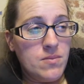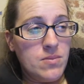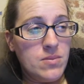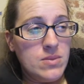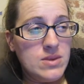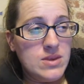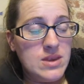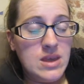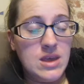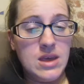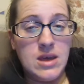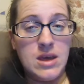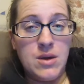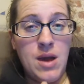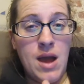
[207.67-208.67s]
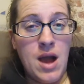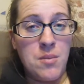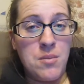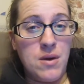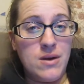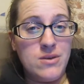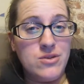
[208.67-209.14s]
seeing how
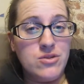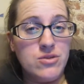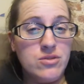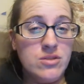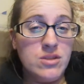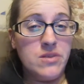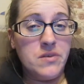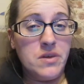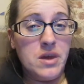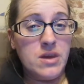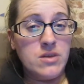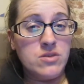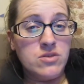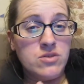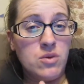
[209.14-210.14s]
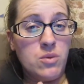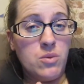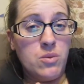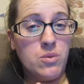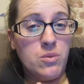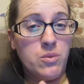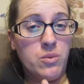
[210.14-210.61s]
much CVS
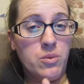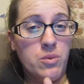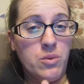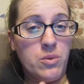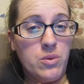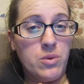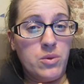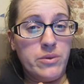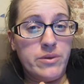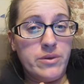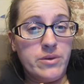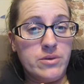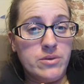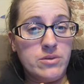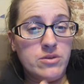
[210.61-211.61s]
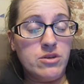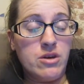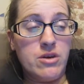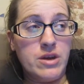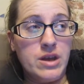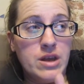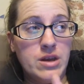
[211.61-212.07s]
or
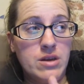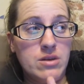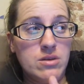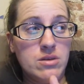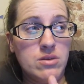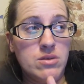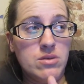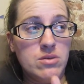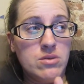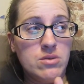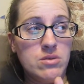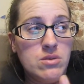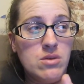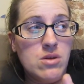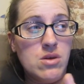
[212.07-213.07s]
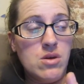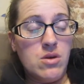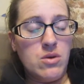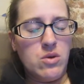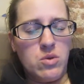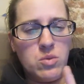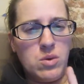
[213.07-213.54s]
Target
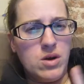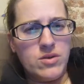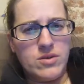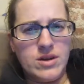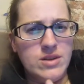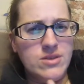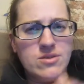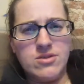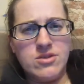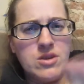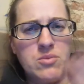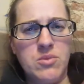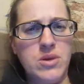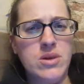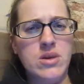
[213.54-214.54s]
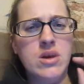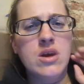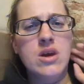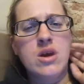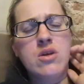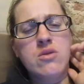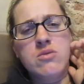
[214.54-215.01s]
or Walgreens or someone
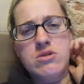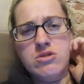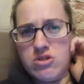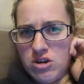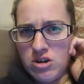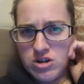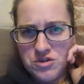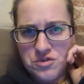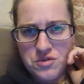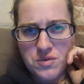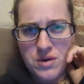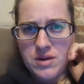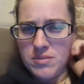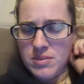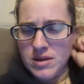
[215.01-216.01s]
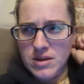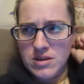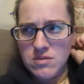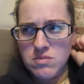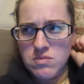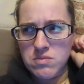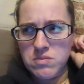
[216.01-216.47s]
would charge for one
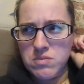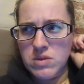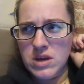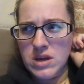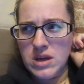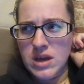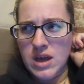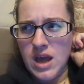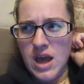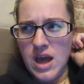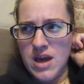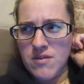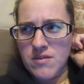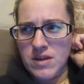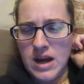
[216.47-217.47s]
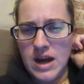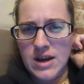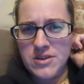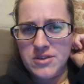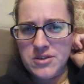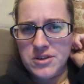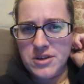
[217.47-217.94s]
because we have
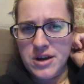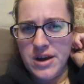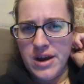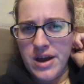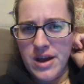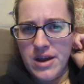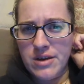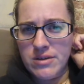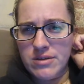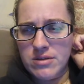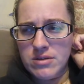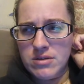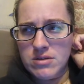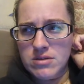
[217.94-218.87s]
Kaiser and